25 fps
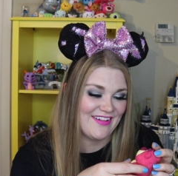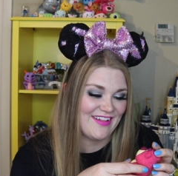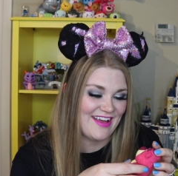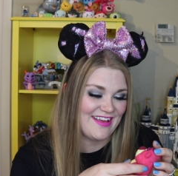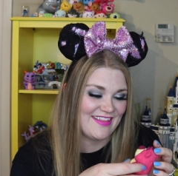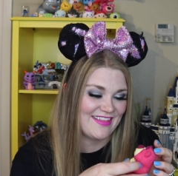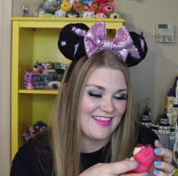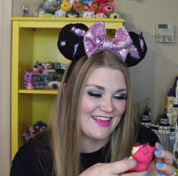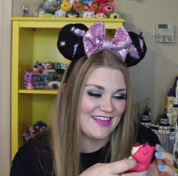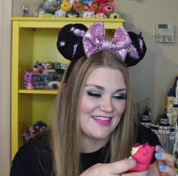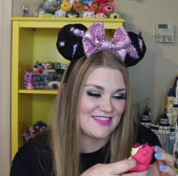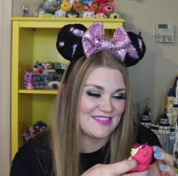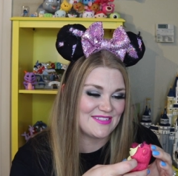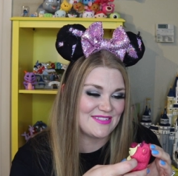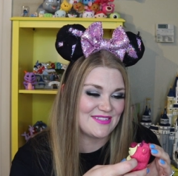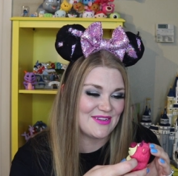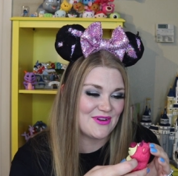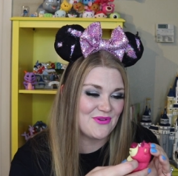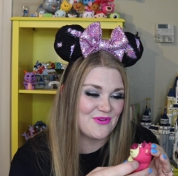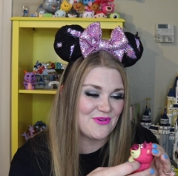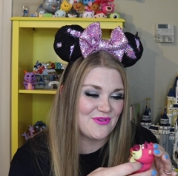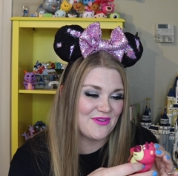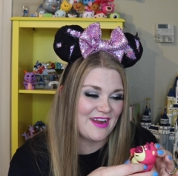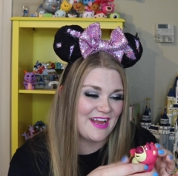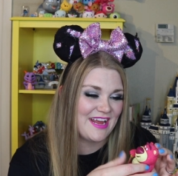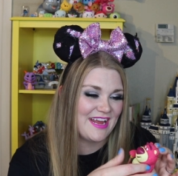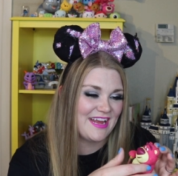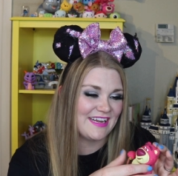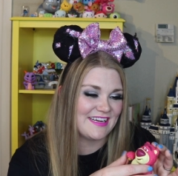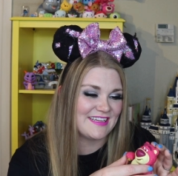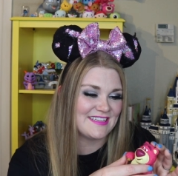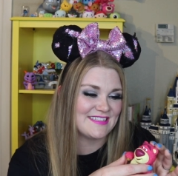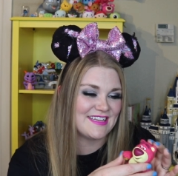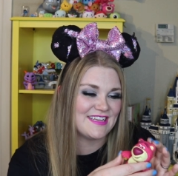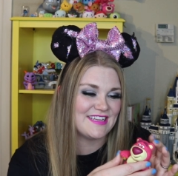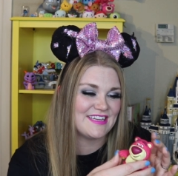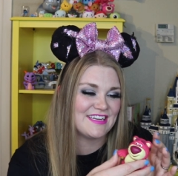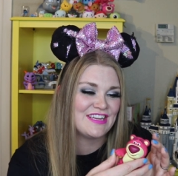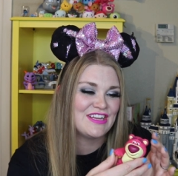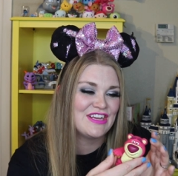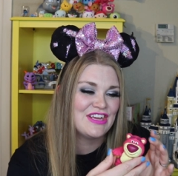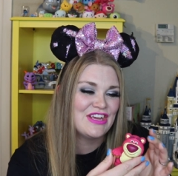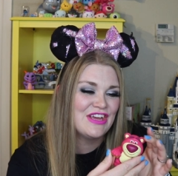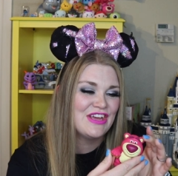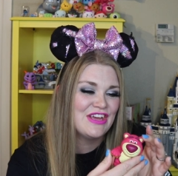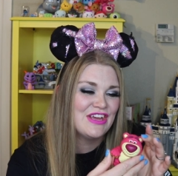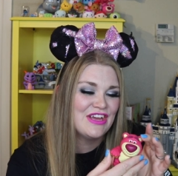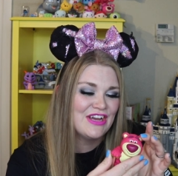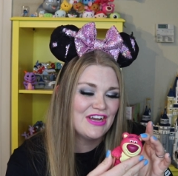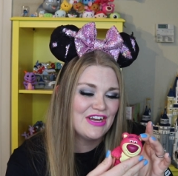I think it's so great because it
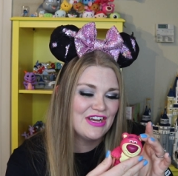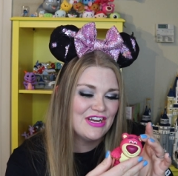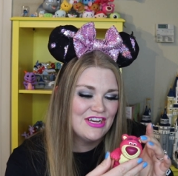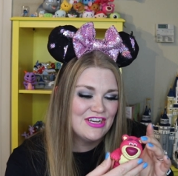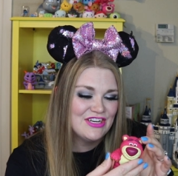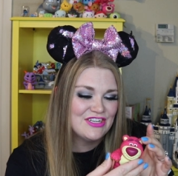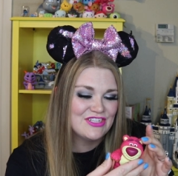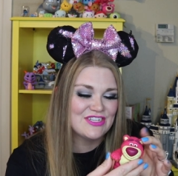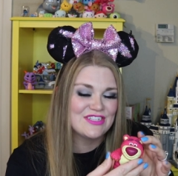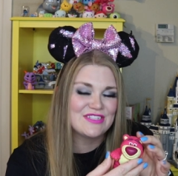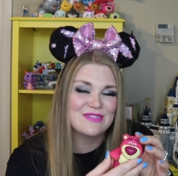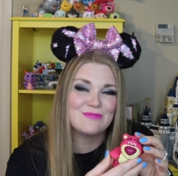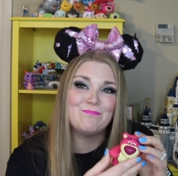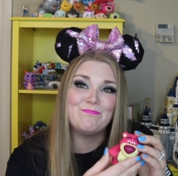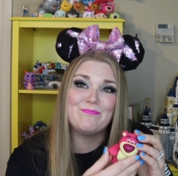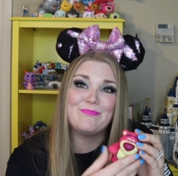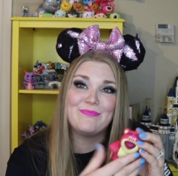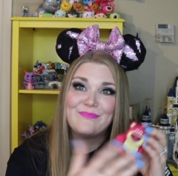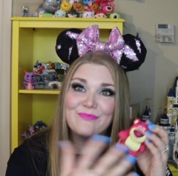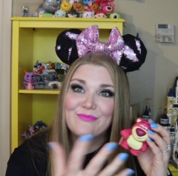just